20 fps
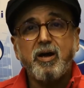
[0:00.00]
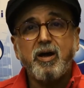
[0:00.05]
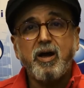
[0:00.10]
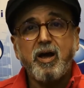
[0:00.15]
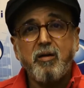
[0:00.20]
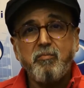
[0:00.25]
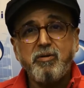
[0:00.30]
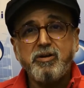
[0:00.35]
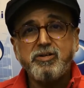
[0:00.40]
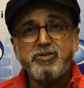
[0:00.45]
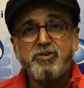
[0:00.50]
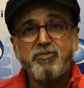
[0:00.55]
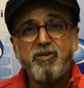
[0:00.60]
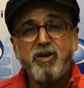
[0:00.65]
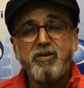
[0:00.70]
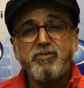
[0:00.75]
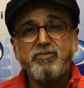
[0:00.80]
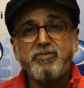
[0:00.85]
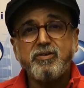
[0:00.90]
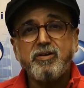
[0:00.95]

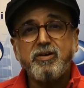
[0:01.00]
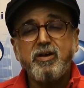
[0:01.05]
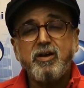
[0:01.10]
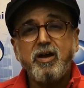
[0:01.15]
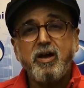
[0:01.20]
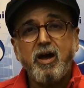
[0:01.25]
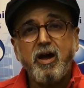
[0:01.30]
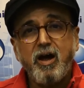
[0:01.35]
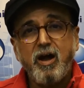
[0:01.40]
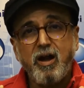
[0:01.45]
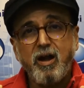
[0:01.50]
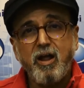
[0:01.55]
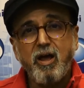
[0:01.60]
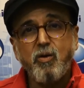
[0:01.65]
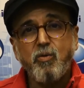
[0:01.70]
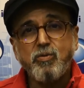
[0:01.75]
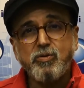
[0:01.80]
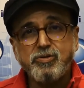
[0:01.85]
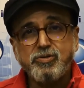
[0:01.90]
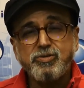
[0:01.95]
commentaries, and I
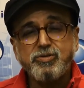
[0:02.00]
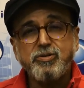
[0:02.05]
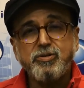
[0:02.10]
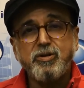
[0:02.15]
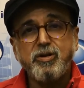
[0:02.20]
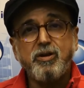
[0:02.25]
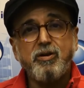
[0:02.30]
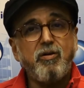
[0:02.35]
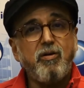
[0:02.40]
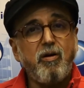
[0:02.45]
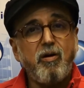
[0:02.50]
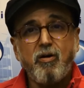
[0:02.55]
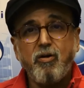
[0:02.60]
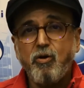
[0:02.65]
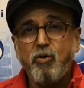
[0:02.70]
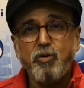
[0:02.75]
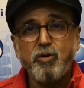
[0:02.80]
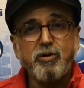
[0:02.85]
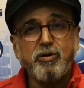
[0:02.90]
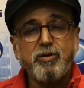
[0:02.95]
was in all
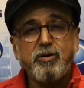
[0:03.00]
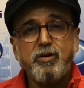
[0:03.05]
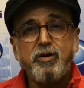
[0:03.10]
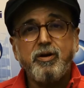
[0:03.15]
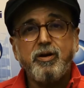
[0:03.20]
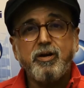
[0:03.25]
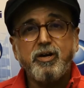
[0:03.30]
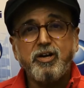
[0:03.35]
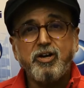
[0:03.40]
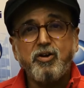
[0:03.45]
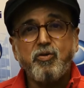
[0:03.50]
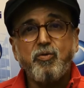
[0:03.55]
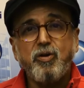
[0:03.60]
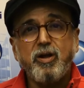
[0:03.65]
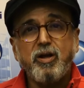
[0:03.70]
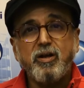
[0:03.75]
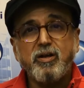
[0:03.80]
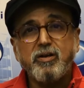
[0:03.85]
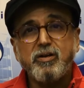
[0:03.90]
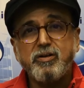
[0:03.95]
over,
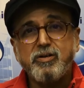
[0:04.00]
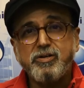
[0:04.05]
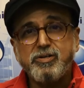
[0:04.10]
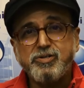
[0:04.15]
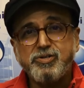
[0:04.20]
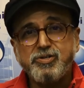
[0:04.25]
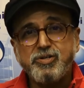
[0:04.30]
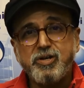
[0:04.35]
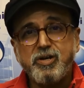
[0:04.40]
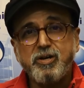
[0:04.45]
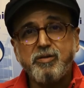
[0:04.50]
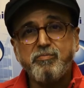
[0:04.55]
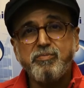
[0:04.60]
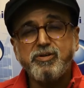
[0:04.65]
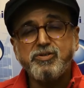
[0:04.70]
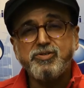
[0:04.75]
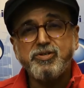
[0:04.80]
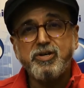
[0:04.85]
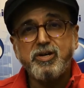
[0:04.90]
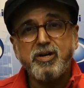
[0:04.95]
including
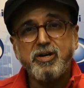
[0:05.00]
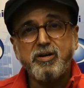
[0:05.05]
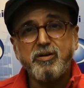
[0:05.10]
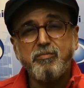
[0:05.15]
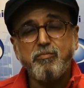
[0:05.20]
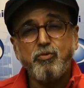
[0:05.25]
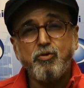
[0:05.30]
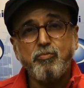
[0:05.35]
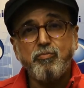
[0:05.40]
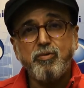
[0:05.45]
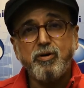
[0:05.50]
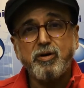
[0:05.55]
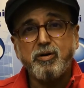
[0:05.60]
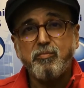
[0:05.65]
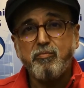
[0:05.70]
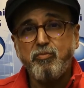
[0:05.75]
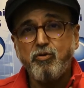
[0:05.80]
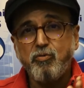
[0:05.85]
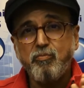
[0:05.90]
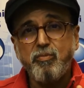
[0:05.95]
CNBC and Bloomberg.
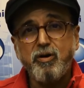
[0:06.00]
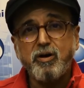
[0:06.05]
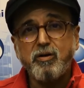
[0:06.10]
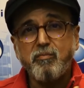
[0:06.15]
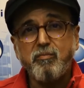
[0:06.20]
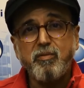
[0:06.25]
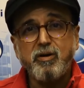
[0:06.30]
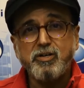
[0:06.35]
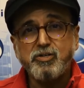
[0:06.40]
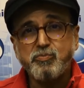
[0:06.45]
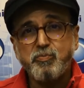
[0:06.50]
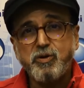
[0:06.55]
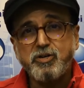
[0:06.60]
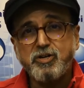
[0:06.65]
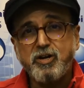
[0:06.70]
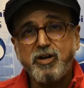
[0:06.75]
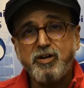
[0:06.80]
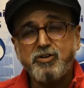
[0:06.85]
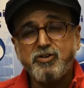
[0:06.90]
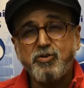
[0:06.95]
Bloomberg, my
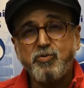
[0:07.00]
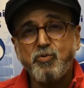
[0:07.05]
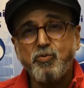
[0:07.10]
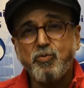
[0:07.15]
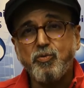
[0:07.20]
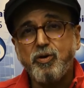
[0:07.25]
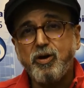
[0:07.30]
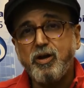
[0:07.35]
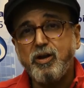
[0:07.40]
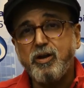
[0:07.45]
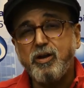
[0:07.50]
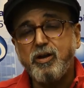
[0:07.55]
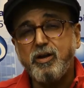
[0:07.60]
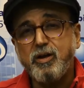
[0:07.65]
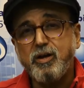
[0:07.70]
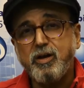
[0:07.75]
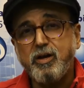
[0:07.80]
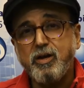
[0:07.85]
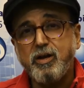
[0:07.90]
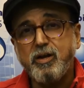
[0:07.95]
special interview
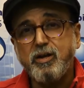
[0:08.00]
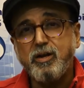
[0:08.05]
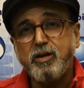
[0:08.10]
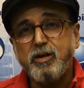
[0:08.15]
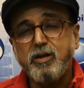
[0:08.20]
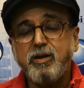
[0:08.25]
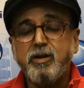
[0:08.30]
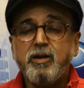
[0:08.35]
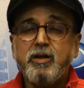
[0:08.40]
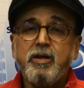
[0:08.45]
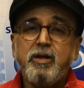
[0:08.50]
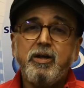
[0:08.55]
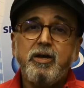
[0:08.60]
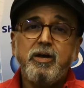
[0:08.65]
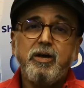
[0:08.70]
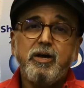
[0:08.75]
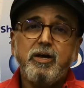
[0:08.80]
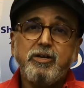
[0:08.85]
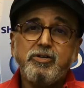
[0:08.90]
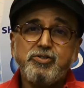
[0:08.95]

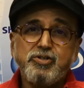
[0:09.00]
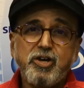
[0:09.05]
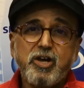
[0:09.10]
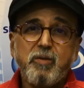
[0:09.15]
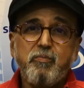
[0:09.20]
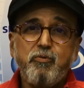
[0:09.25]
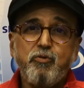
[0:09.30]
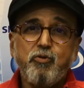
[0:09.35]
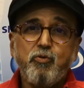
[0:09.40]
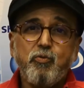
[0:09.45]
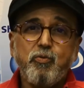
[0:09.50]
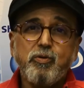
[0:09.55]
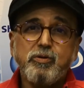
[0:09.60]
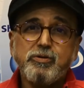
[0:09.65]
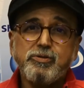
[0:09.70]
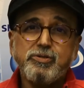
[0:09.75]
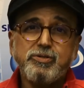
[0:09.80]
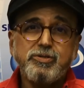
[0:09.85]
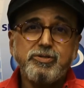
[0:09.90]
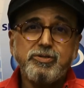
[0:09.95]
in Singapore
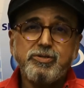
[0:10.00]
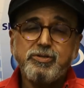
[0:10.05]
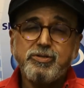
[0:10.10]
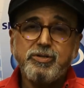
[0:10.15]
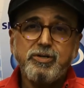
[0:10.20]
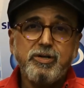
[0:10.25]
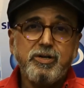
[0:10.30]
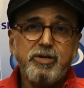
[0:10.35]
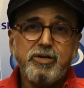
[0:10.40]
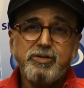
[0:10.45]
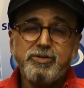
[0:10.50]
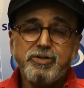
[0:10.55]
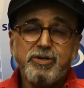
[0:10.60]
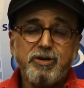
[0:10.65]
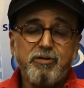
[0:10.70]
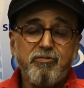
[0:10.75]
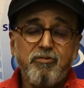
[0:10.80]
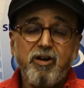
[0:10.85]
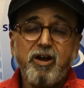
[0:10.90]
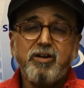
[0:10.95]
was a
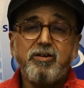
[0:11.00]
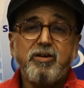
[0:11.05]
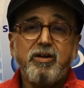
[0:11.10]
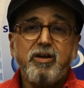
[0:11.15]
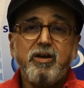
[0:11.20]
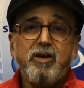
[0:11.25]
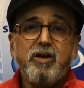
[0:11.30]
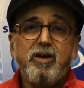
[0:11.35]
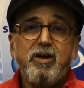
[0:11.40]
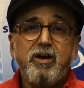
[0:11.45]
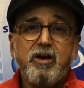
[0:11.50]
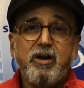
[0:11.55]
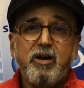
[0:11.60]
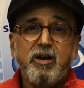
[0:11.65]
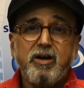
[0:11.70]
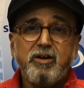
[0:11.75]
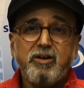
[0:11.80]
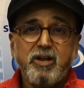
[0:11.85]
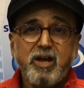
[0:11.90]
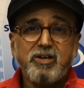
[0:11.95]
great
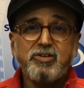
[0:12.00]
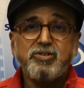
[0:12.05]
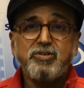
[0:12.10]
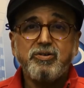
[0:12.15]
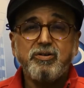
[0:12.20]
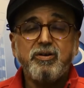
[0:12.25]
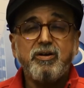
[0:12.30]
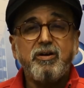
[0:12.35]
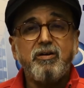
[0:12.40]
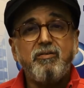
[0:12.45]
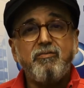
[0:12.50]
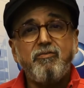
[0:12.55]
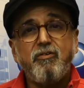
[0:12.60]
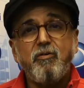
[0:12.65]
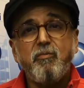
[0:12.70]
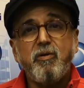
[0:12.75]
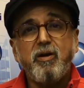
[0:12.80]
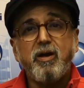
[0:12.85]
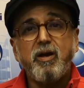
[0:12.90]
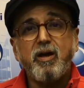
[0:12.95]
test for
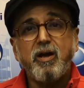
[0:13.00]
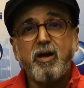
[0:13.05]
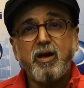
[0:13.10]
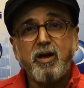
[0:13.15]
my